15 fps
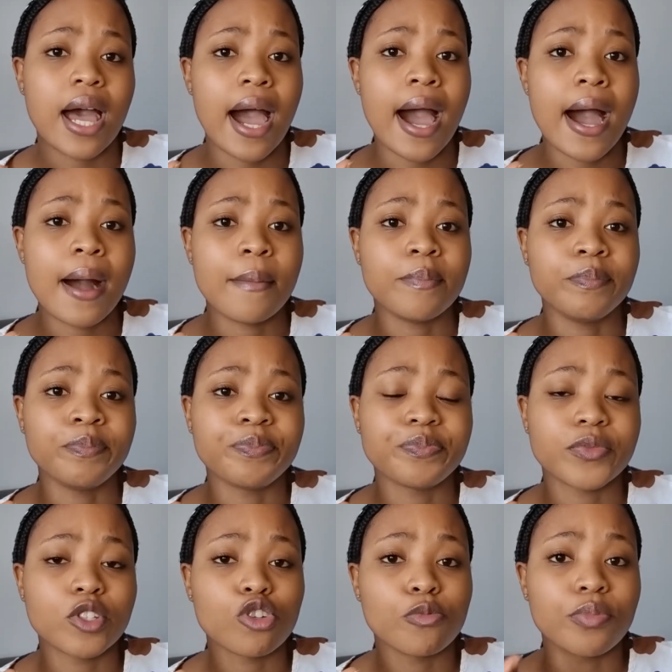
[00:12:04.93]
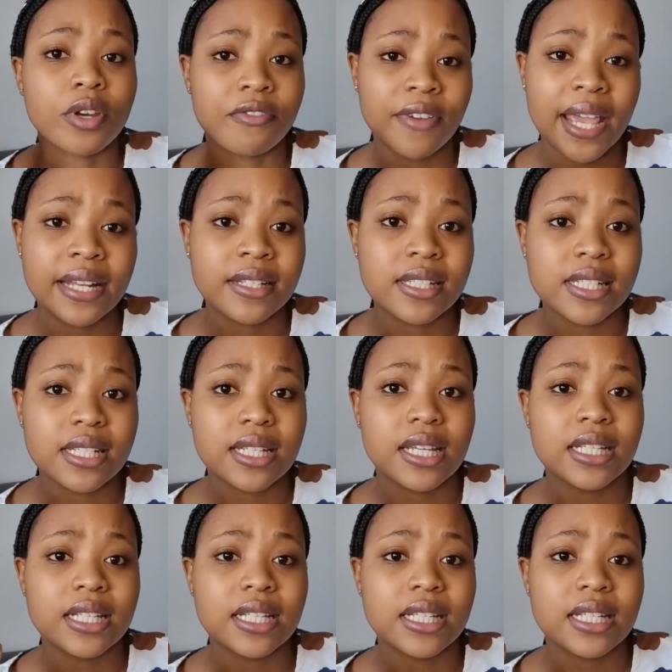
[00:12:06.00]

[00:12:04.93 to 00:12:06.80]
to prevent